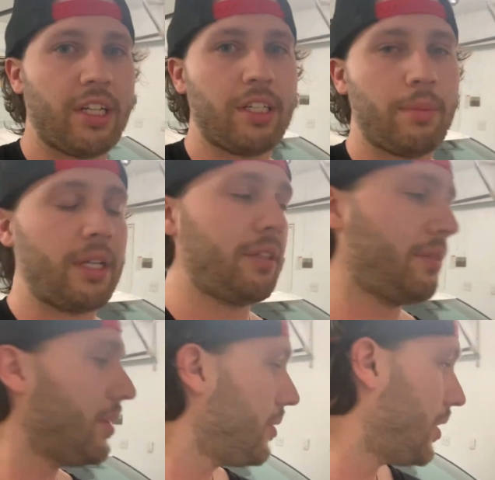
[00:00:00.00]
can make
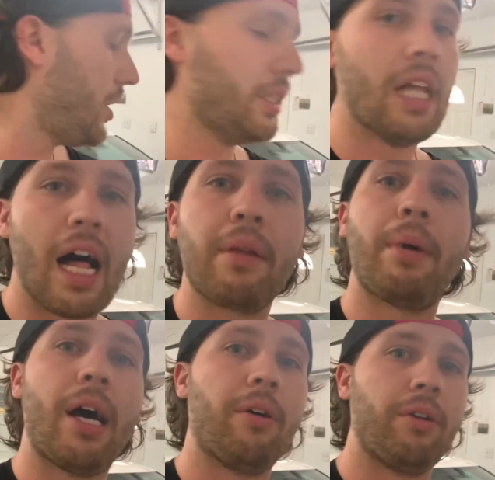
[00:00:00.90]
a lot of
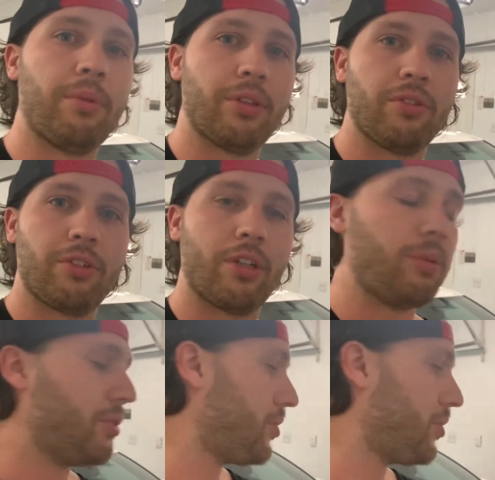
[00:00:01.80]
power with those turbos.